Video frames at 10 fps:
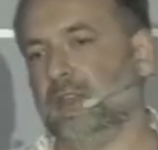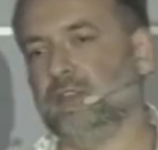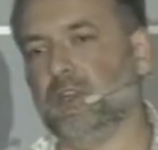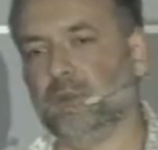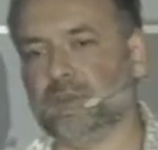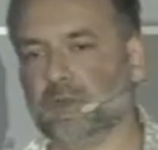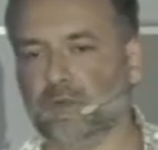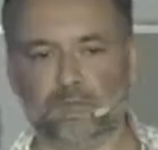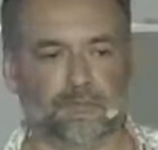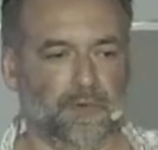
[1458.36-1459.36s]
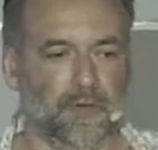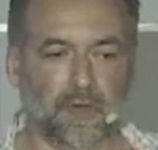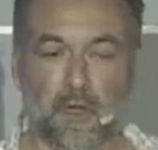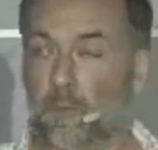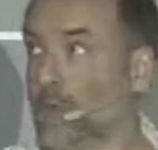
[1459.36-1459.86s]
in terms of
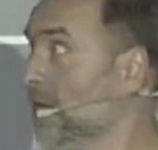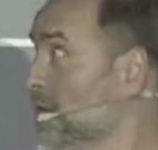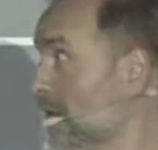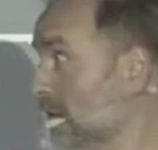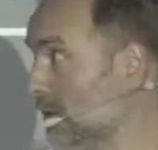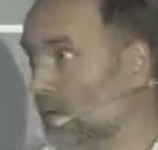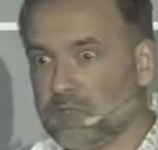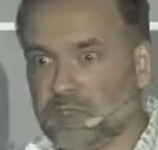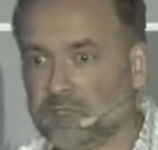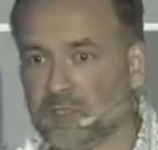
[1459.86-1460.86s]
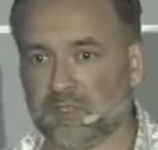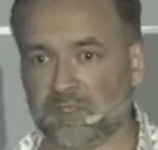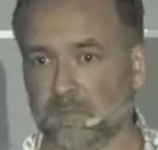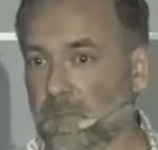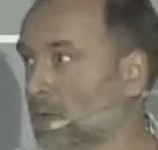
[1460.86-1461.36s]
operating the technology?
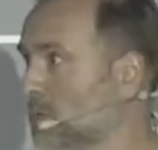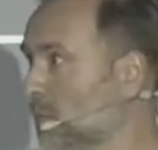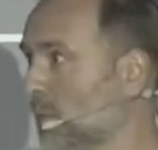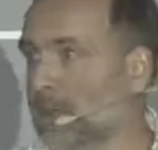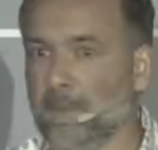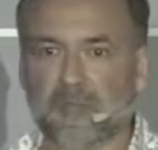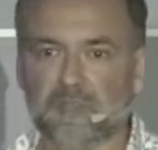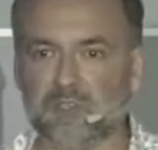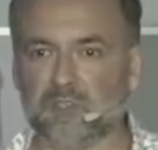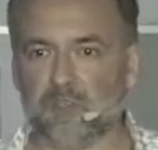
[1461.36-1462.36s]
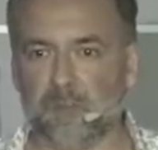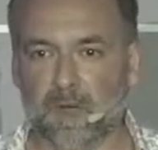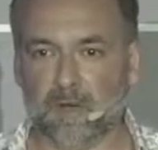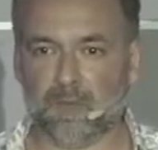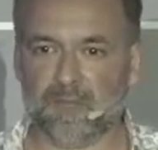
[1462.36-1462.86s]
Because what I mentioned to you
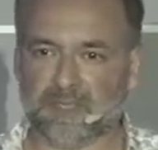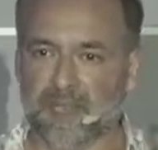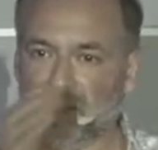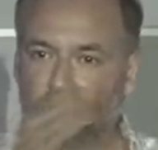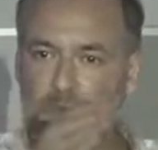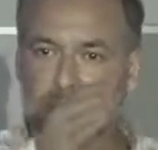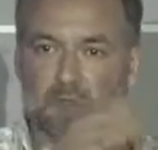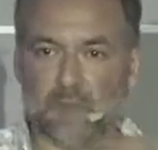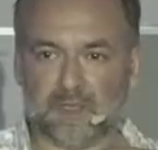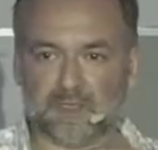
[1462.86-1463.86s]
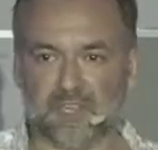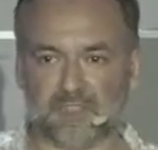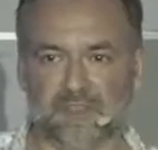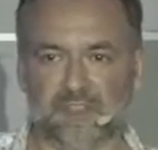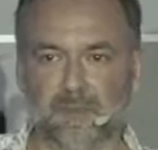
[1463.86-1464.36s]
about this endpoint QPS is
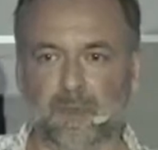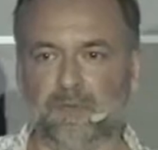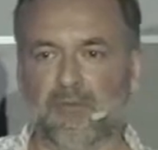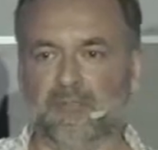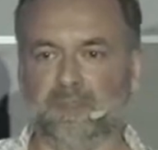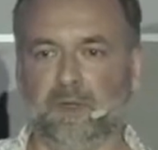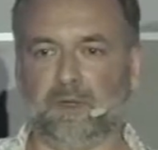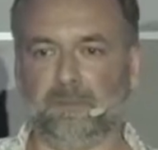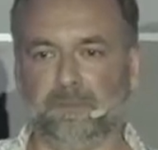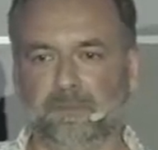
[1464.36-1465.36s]
just the tip of the iceberg.